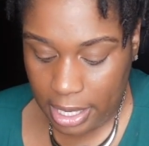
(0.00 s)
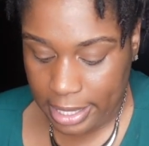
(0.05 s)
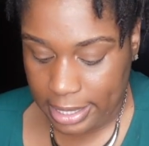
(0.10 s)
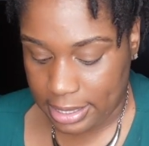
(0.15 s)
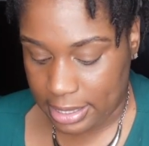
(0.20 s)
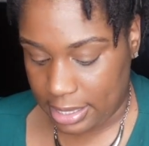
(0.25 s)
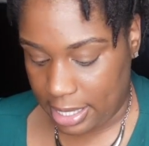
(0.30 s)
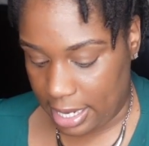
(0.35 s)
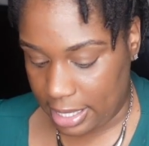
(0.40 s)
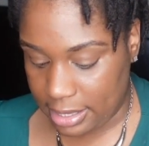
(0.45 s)

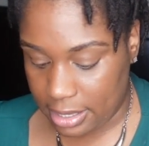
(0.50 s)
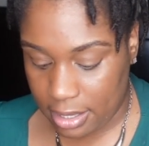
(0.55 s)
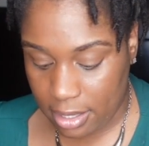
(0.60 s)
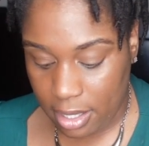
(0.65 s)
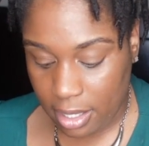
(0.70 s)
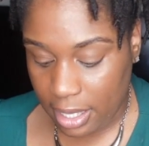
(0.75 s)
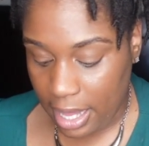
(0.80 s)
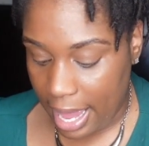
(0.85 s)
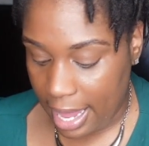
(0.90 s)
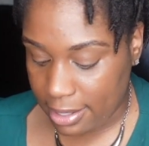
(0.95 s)
It's nice to
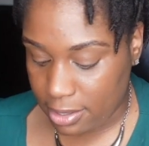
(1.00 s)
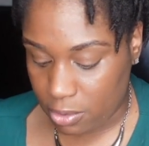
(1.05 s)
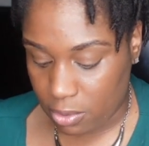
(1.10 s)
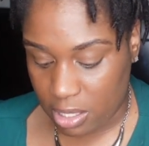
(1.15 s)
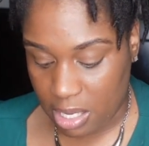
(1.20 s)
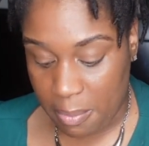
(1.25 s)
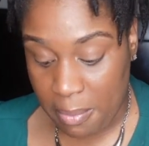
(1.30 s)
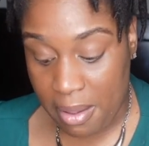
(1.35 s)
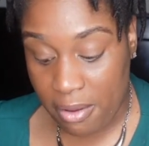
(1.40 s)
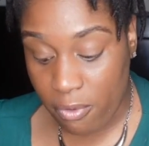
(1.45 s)
look at, don't
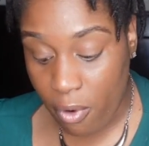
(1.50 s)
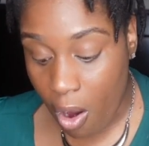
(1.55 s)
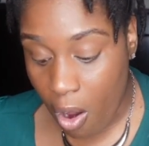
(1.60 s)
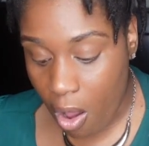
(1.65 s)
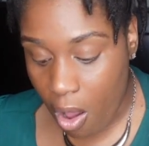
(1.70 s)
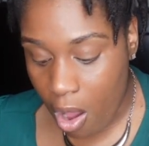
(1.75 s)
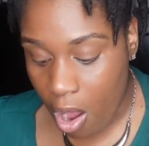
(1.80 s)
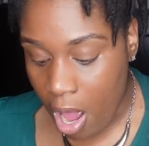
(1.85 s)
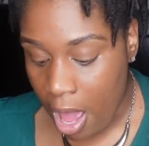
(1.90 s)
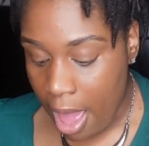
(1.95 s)
get me
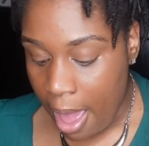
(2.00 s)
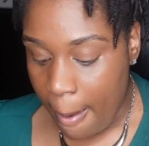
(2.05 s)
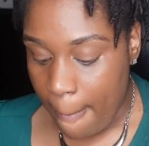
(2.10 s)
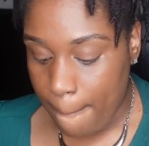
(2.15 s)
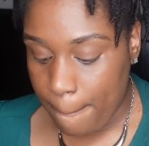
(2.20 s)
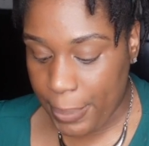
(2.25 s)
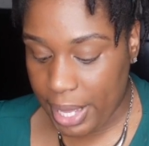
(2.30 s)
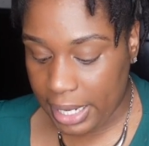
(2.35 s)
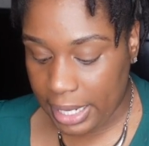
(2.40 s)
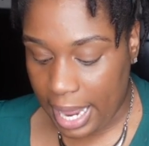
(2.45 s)
wrong,
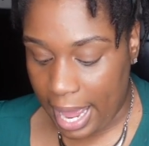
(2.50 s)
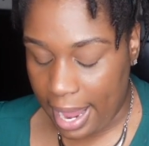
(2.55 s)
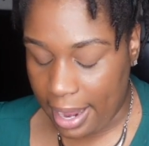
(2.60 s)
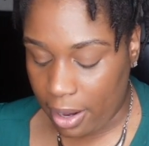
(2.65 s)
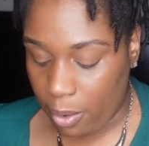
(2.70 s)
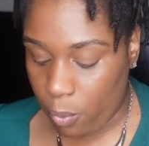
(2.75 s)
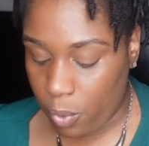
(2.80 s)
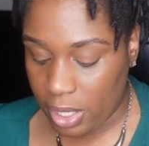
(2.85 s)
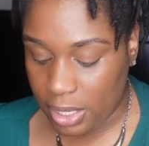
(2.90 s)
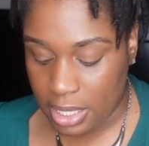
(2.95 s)
but
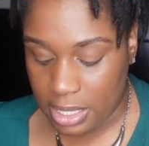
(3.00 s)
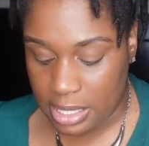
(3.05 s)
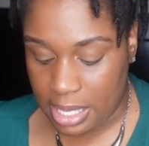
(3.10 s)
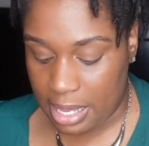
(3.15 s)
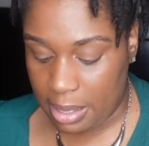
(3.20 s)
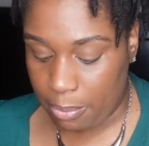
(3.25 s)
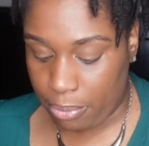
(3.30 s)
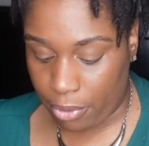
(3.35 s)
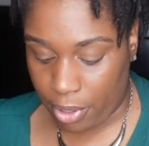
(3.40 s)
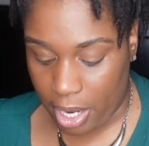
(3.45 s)
like, what did
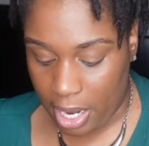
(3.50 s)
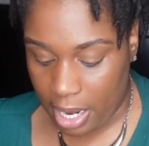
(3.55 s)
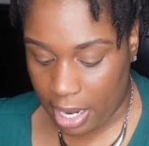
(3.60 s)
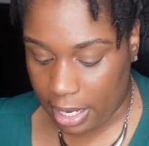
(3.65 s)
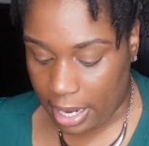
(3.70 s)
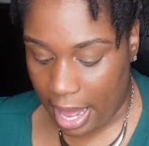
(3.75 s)
he bring?